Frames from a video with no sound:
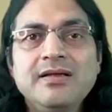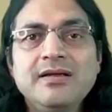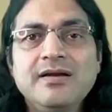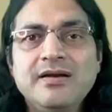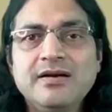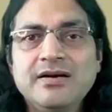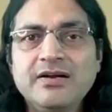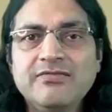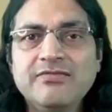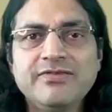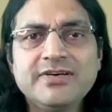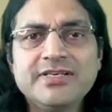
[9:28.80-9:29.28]

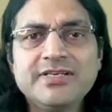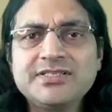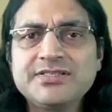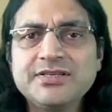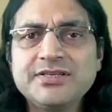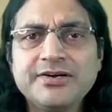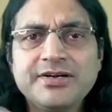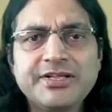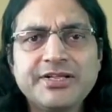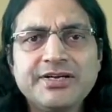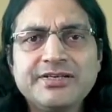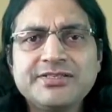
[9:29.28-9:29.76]
reverse the
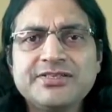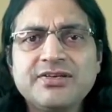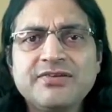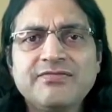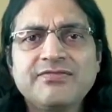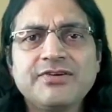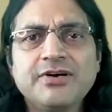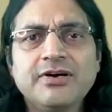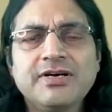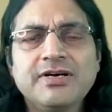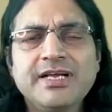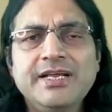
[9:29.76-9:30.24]
digits
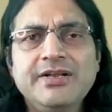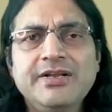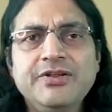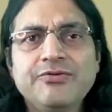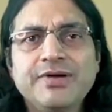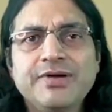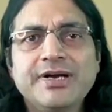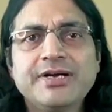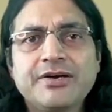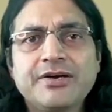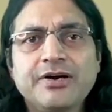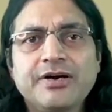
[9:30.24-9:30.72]
of 13, you
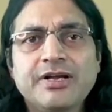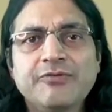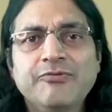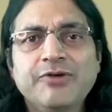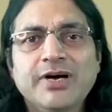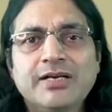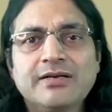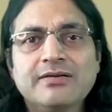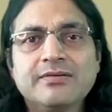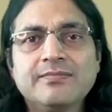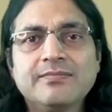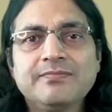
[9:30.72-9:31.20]
get
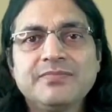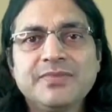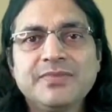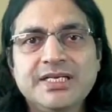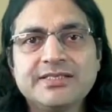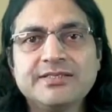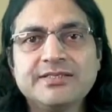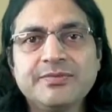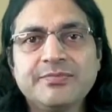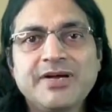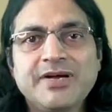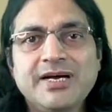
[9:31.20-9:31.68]
31.
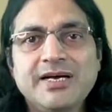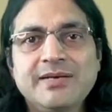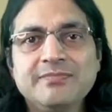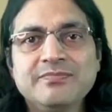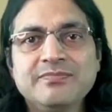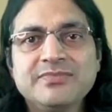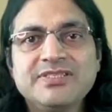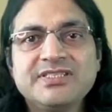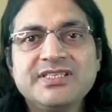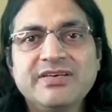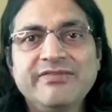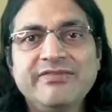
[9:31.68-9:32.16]
That is a prime.
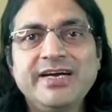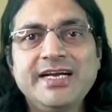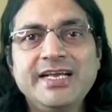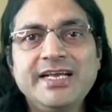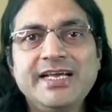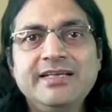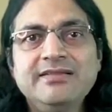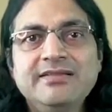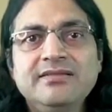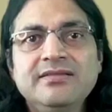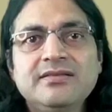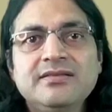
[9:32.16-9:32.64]

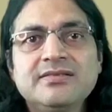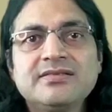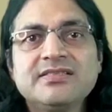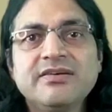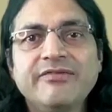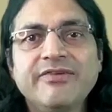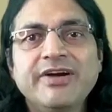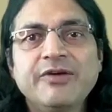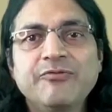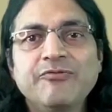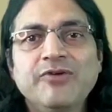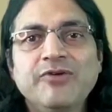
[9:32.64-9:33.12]
17,
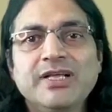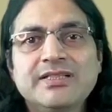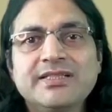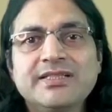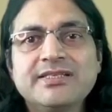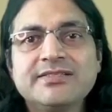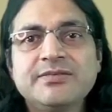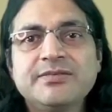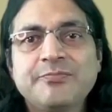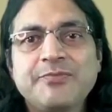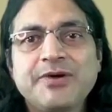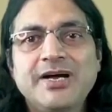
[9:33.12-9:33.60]
71.
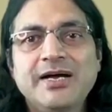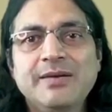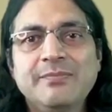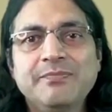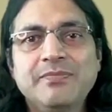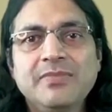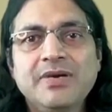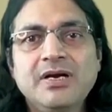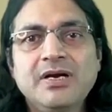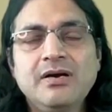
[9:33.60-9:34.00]
That's a prime.